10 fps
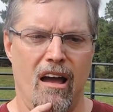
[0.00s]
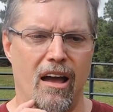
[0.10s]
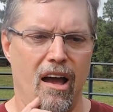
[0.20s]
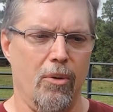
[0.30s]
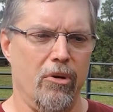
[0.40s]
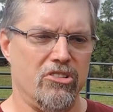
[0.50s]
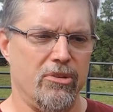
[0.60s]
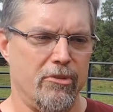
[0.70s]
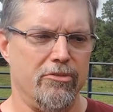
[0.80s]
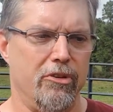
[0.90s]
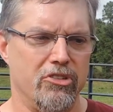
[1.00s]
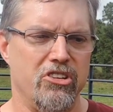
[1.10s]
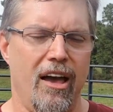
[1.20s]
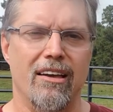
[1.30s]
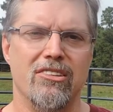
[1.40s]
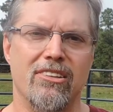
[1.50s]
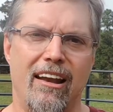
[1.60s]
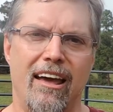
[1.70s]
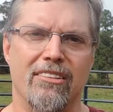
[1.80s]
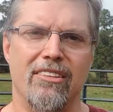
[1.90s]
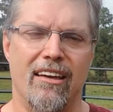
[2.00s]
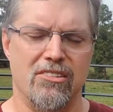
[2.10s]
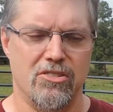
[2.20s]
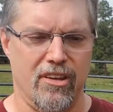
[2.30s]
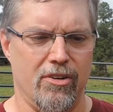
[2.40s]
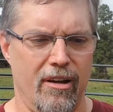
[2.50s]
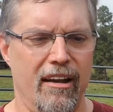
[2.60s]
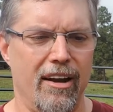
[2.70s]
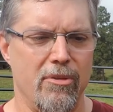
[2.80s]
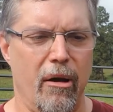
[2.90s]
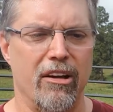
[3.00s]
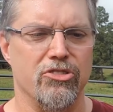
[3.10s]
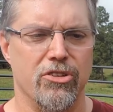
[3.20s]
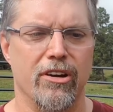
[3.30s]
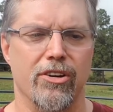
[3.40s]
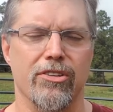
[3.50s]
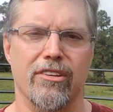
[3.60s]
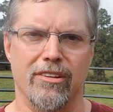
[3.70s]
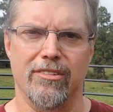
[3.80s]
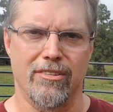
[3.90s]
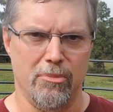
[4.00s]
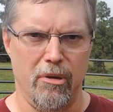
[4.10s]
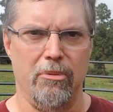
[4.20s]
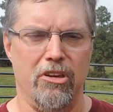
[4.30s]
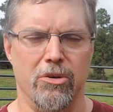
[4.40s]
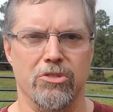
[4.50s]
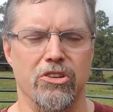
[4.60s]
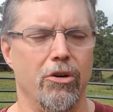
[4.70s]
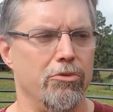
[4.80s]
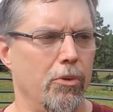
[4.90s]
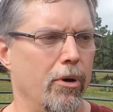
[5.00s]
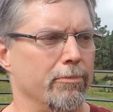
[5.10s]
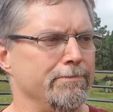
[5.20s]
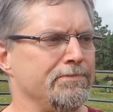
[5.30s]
I wanted something full size that had that great out of the box trigger that the PPQ is known for.